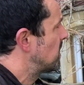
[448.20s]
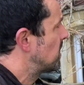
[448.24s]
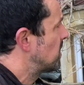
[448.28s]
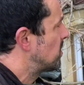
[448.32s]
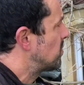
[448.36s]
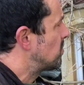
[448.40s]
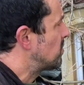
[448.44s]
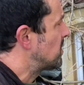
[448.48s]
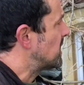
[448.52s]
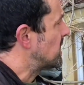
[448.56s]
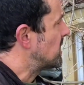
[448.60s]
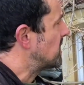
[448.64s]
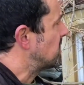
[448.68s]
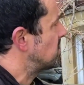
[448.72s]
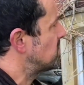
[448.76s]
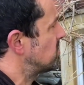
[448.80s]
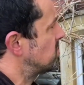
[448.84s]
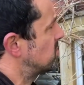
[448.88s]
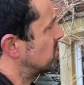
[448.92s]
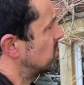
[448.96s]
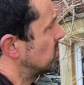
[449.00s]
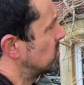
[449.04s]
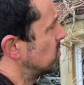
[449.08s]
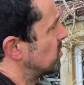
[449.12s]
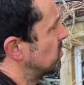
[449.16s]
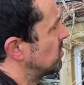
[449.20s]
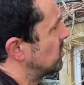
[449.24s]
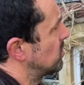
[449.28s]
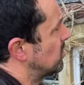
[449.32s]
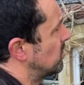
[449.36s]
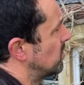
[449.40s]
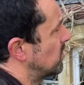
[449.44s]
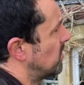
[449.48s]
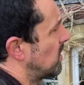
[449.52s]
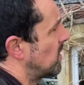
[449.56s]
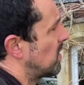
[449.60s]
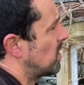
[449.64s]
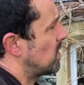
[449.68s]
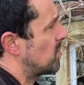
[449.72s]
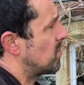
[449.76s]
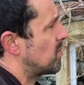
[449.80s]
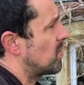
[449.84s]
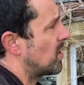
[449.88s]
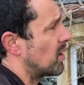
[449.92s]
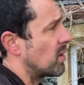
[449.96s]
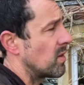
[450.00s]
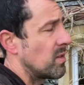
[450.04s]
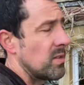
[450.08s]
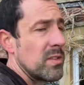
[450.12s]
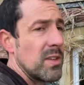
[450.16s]
making sure,
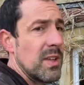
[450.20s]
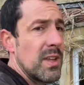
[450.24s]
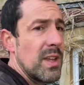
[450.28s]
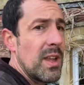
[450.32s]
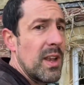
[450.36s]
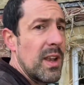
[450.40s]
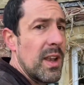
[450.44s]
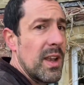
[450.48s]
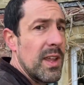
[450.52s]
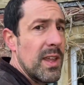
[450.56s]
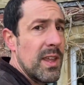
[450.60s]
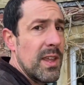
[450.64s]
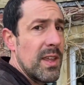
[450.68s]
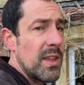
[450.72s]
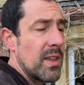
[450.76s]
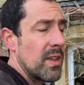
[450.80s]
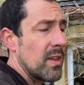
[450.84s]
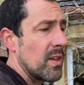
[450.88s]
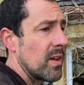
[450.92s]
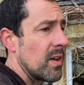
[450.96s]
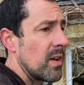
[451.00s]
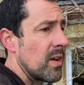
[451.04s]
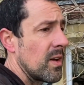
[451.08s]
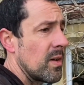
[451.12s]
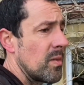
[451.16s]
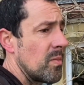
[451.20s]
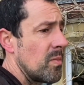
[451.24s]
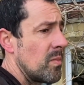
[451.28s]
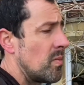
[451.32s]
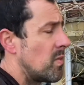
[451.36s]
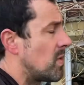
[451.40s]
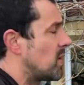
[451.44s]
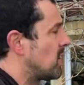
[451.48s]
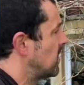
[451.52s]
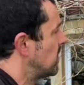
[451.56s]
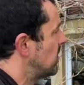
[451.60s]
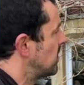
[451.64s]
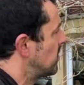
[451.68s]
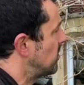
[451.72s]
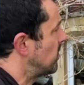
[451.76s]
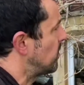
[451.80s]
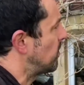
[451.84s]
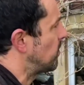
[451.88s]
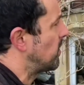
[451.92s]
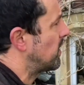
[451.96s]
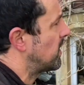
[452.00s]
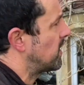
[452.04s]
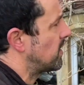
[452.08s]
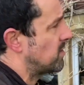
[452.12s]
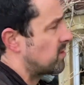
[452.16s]
ideally, that
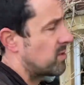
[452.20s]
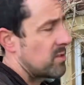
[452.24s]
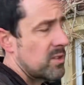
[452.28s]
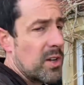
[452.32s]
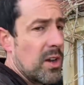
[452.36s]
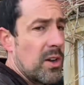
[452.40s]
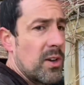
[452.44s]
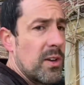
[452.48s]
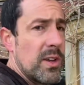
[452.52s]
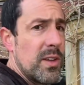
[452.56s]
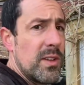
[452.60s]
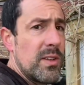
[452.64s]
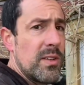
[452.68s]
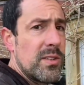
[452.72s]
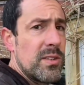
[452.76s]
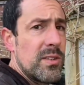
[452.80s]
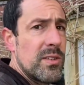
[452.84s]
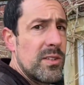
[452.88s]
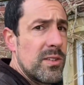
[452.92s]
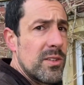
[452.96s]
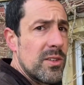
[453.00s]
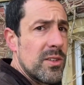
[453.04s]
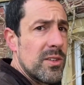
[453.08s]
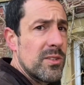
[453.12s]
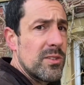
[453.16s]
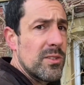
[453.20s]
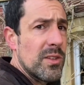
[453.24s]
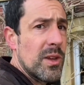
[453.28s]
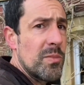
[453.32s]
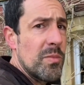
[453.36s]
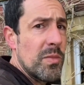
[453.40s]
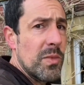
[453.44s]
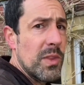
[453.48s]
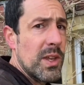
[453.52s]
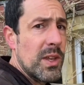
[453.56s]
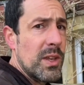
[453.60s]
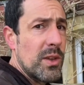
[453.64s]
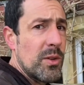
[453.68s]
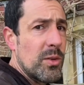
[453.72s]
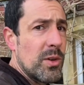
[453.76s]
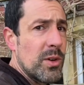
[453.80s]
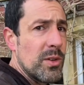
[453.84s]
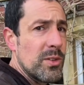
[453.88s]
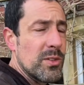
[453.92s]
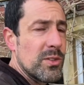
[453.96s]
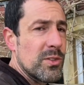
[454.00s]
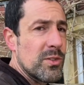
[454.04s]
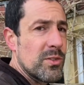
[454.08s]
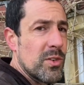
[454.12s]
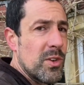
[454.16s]
they're tied to something quite
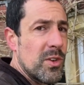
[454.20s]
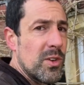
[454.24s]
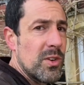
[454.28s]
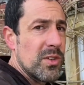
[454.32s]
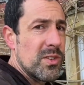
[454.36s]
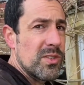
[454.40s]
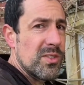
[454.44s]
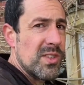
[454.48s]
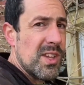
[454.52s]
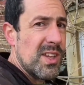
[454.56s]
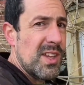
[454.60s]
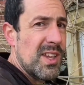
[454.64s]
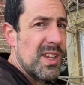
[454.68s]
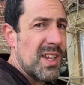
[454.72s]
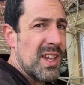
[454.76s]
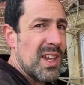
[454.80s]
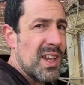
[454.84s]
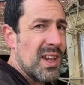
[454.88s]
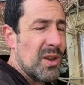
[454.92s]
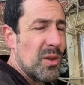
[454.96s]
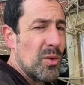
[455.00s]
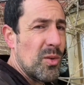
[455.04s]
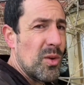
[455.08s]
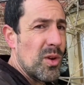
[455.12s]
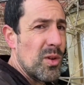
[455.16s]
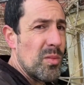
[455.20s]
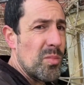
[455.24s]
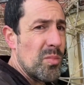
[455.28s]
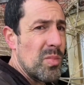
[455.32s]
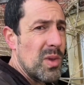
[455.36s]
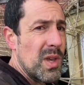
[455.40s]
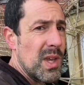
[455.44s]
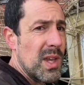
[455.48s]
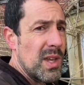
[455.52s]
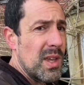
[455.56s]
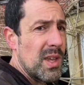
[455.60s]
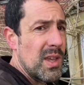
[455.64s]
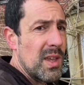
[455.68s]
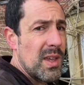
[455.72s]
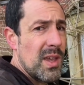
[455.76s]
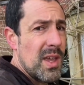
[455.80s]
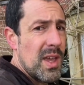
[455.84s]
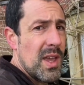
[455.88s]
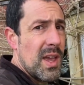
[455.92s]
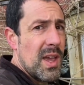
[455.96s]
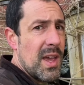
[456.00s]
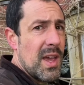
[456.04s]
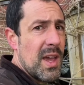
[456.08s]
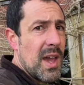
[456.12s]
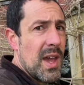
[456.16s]
strong, as they can get quite big,
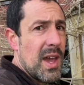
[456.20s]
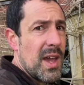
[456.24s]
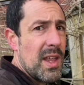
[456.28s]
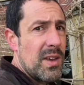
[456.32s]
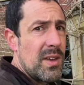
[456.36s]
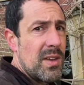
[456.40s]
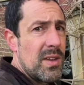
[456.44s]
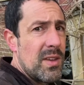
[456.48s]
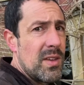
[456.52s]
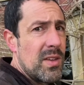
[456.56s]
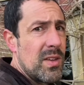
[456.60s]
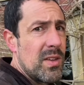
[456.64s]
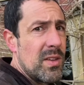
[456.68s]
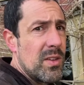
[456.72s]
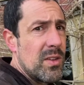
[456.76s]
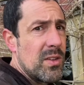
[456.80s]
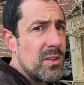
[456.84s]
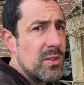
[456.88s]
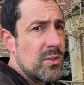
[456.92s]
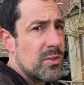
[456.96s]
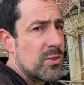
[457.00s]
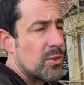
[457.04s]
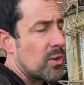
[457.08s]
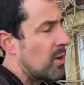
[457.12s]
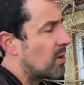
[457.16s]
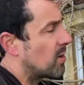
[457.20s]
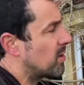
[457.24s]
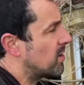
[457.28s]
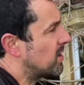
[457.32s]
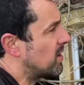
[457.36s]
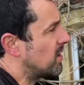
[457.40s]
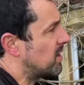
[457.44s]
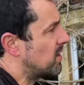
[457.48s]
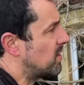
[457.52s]
and try